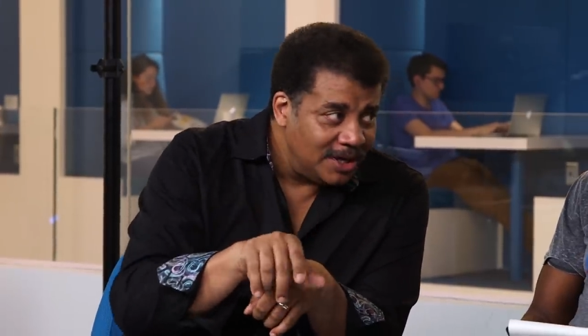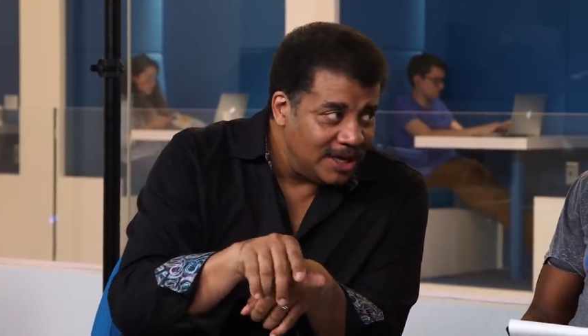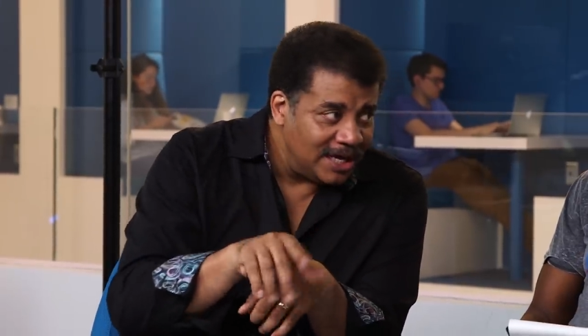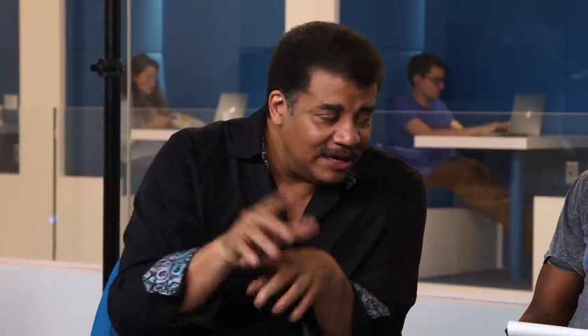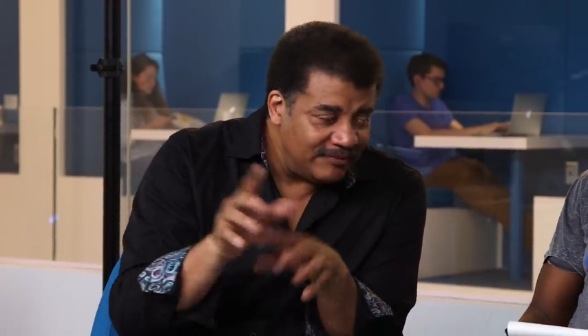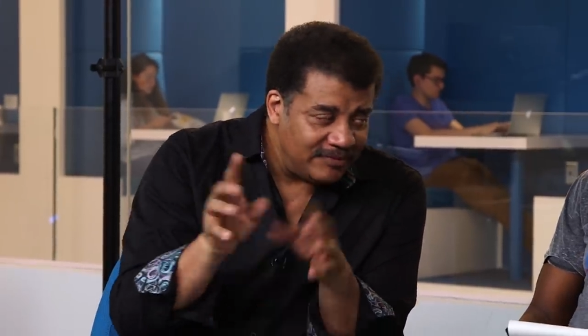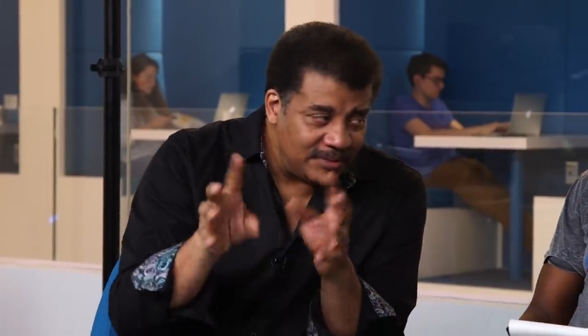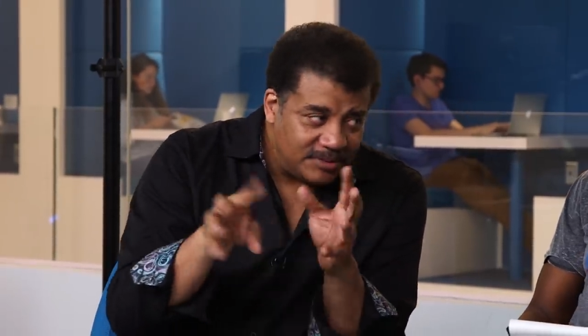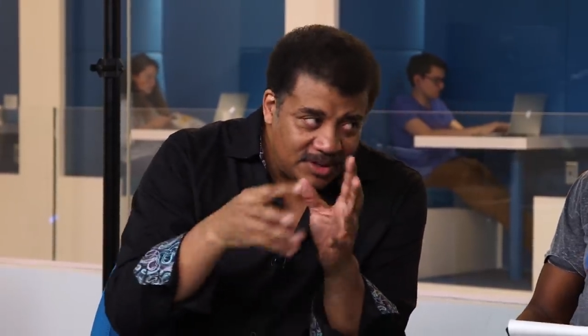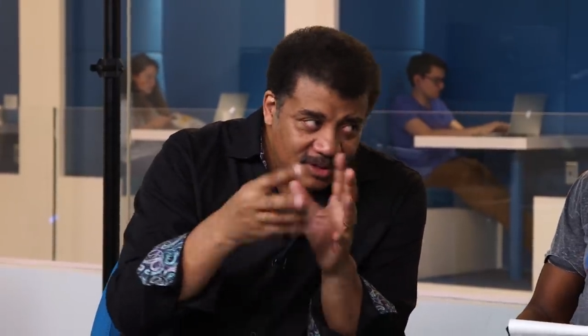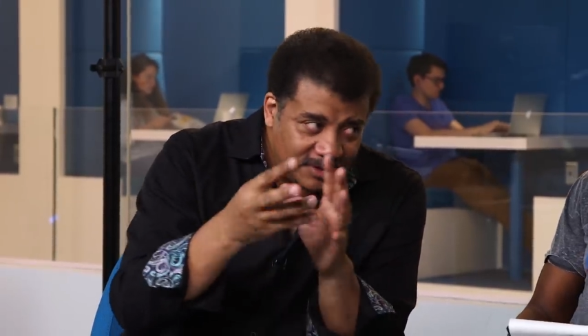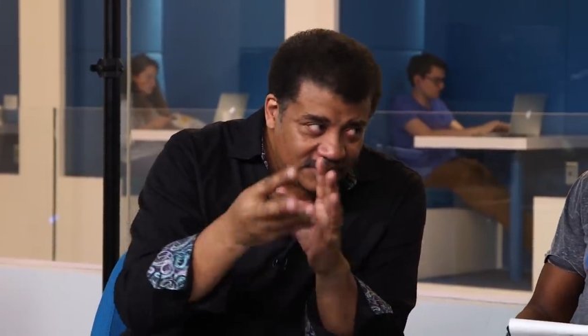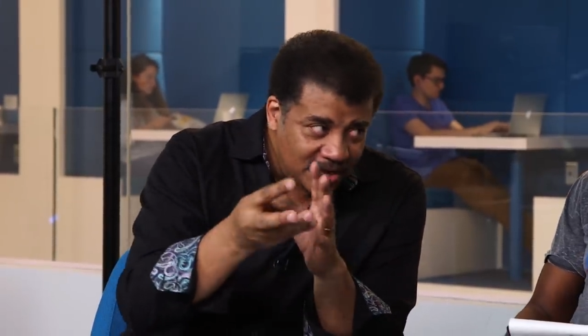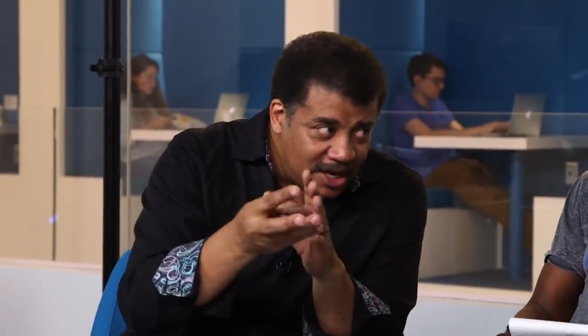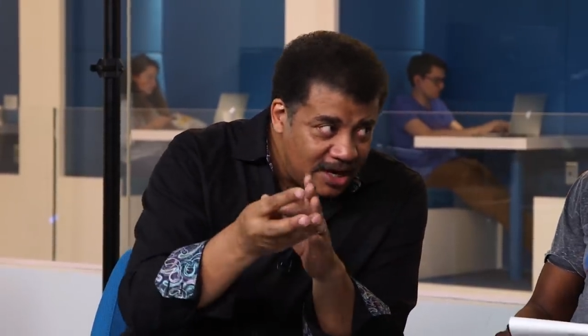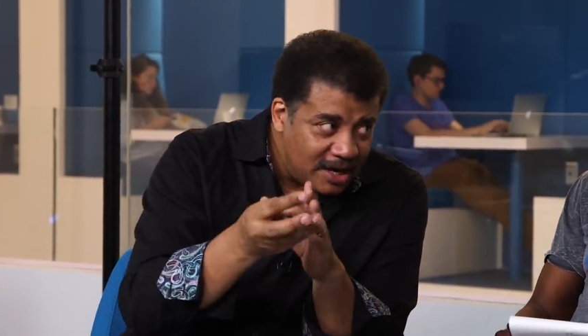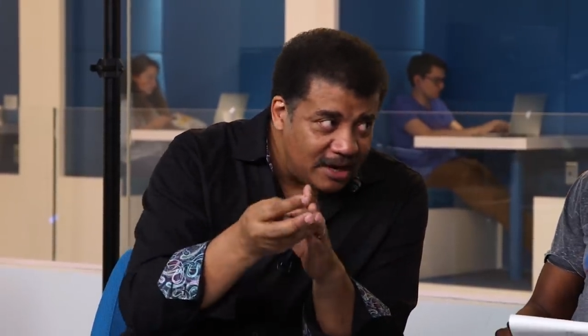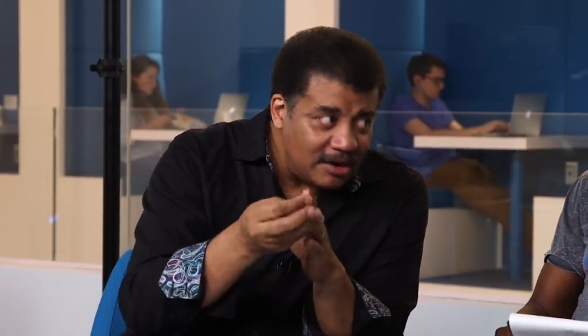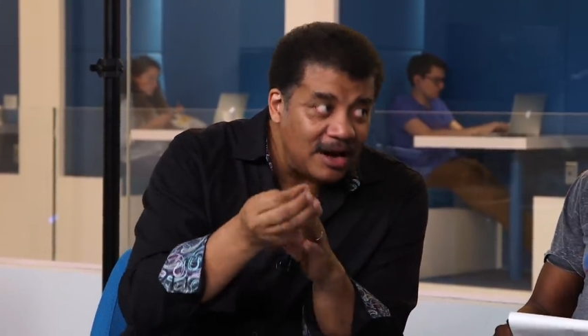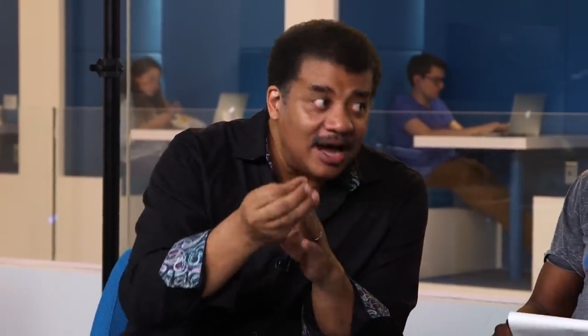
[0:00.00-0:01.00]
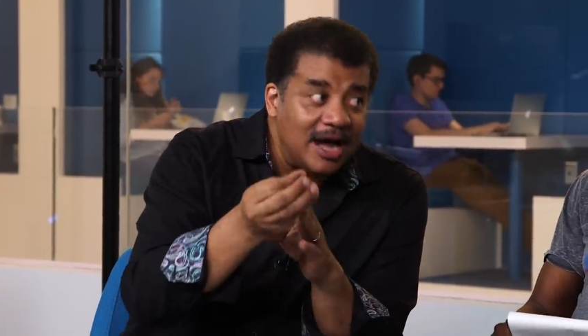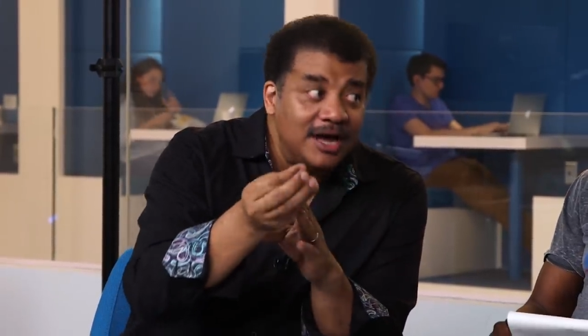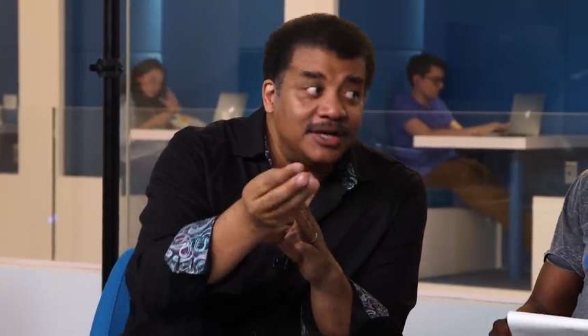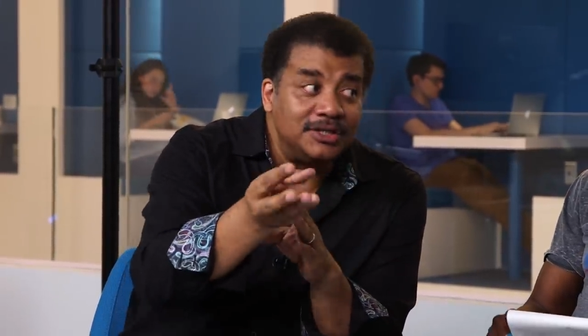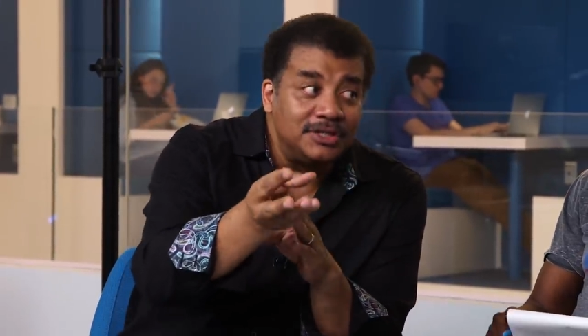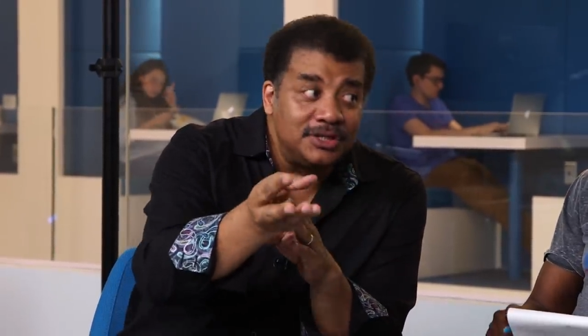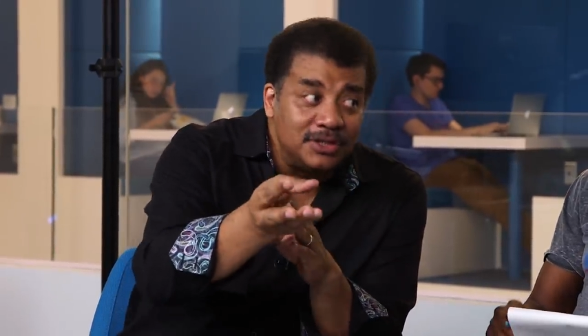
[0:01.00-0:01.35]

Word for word: Every, they're there. How you